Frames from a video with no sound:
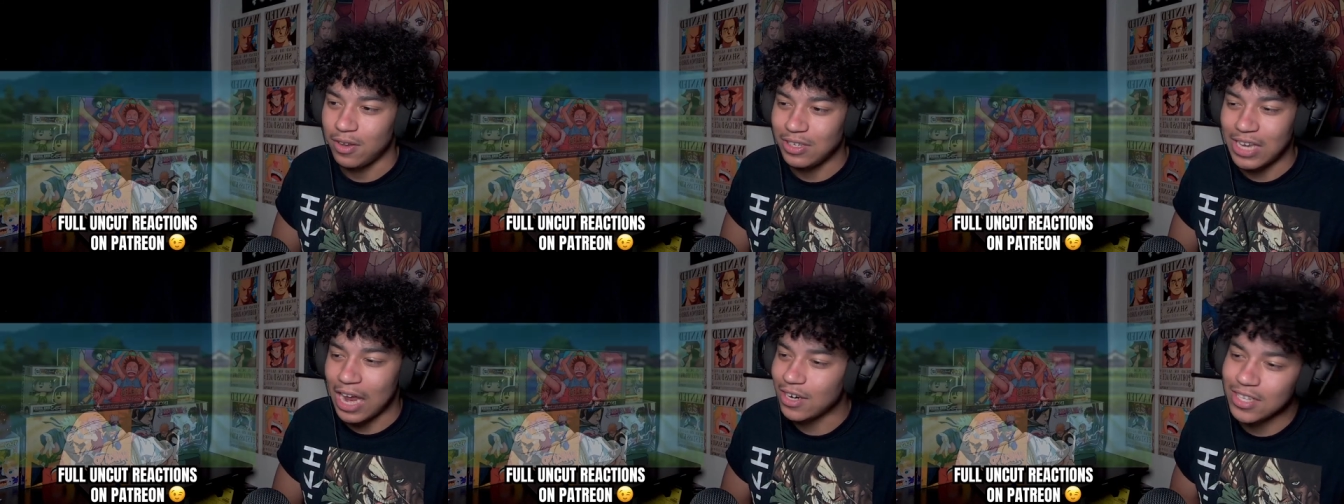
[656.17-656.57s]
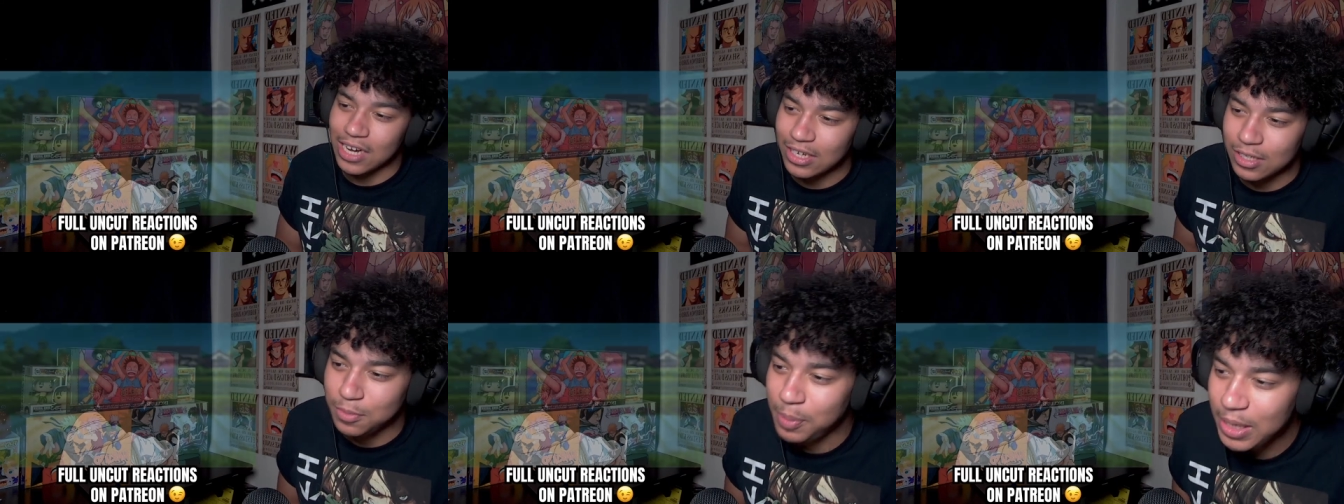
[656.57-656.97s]

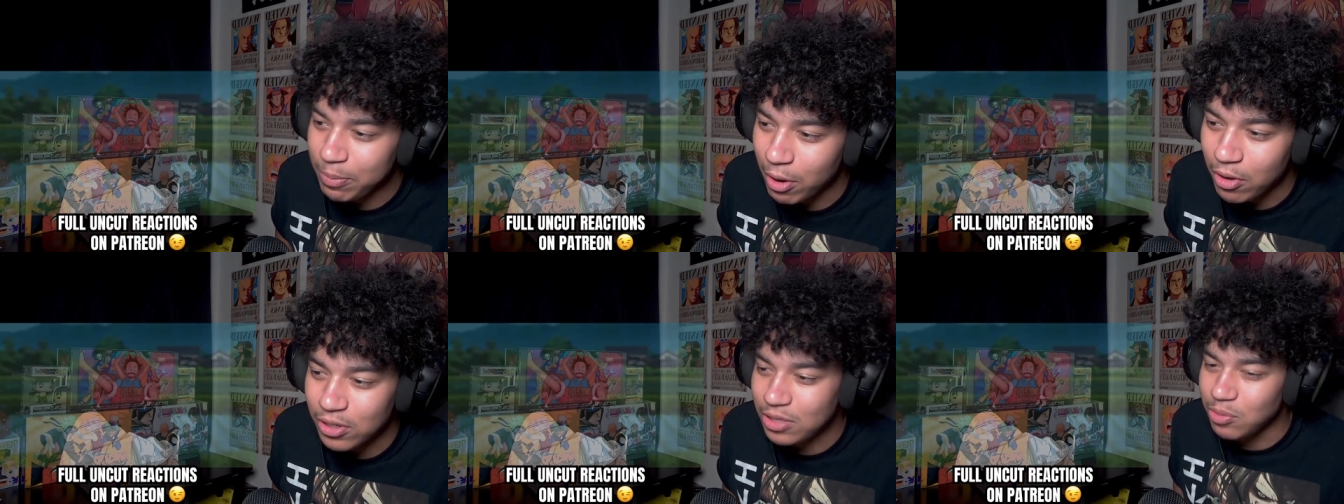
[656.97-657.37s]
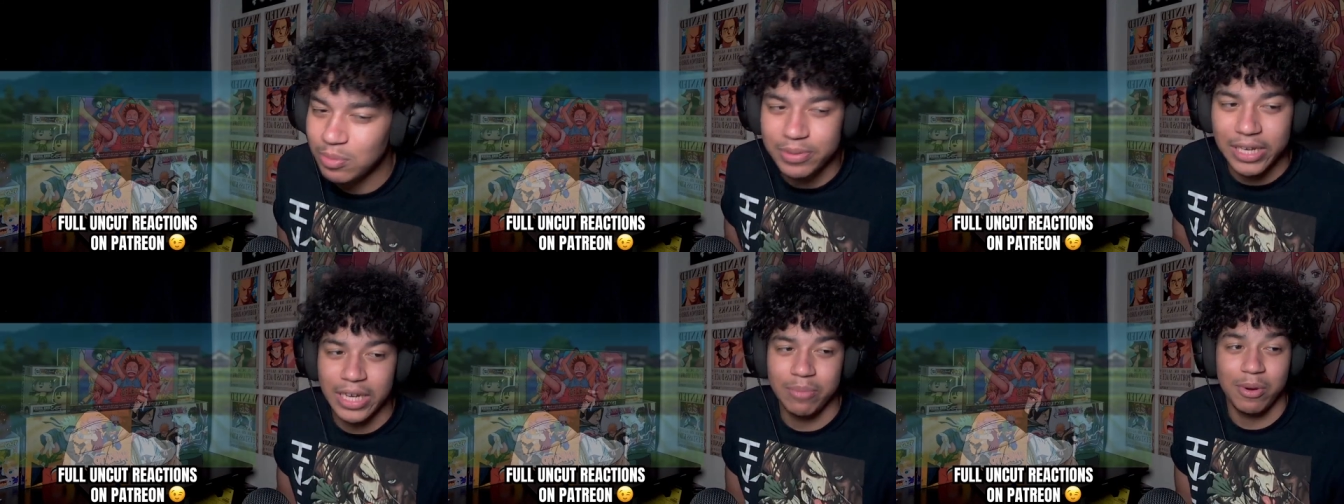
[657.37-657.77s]
Dandadan is peak, bro. This is what I'm
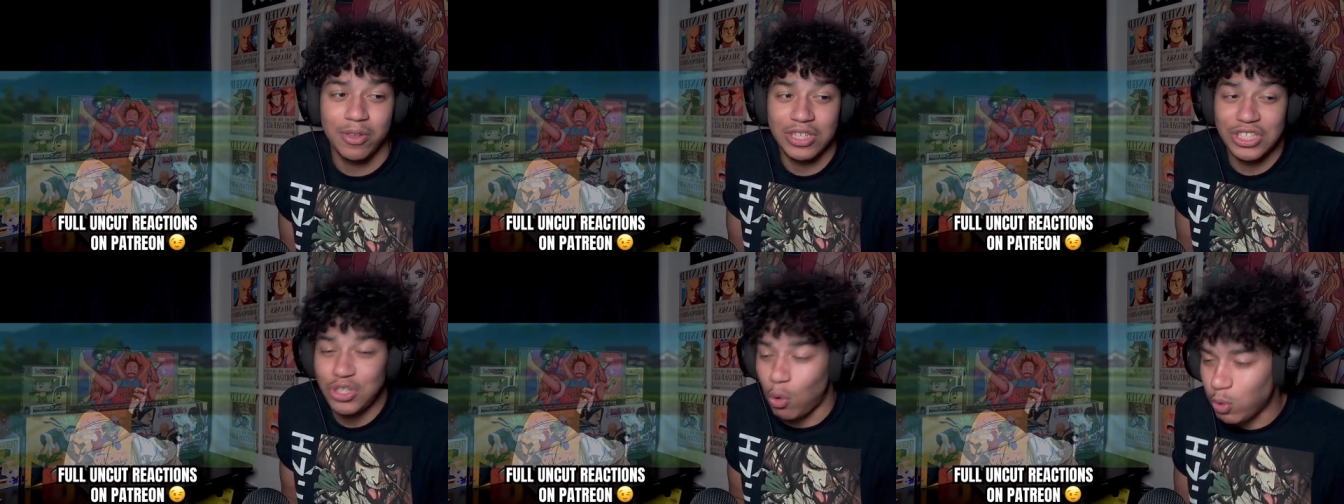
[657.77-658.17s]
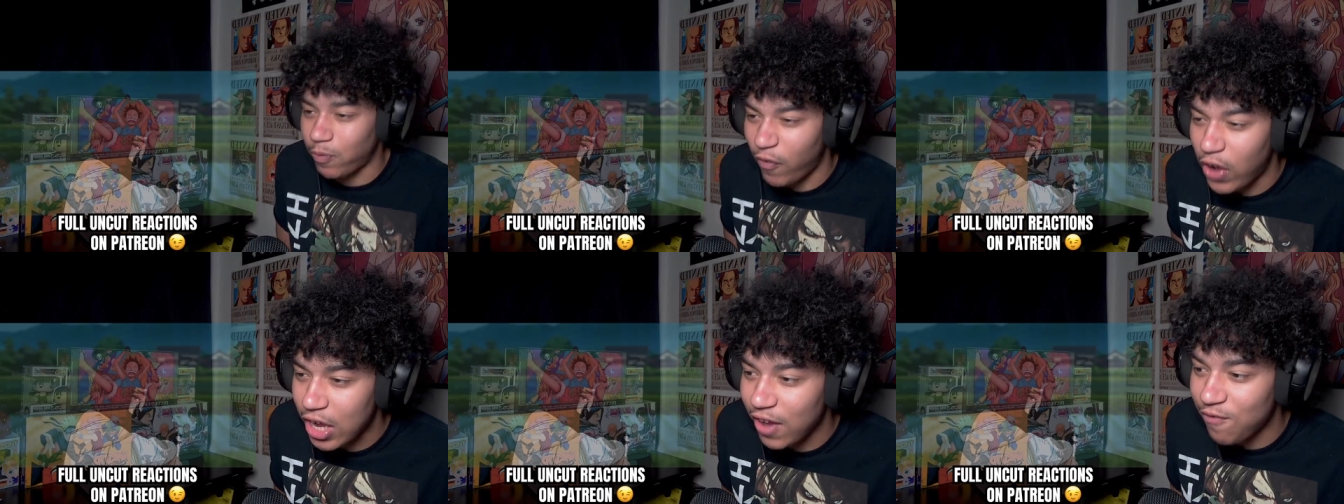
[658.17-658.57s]
saying, bro. This show is
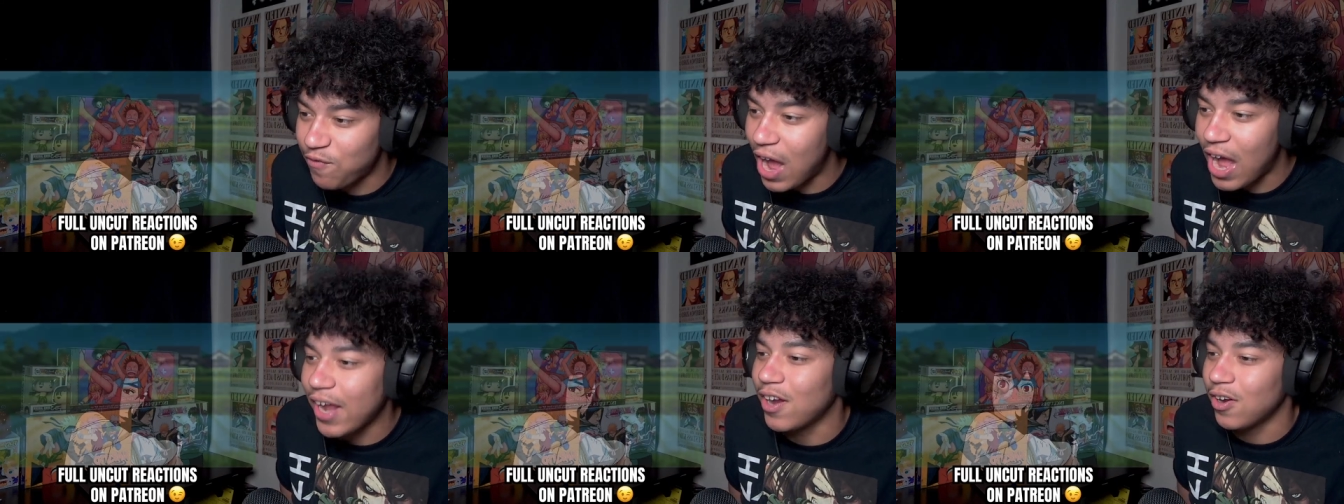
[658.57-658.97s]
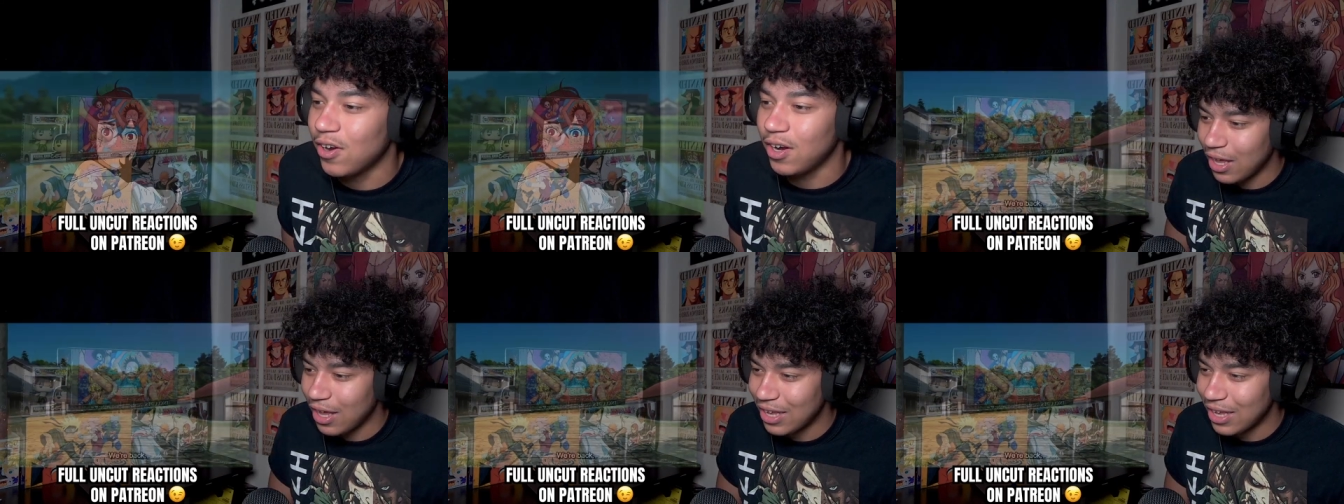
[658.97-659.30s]
fucking fire.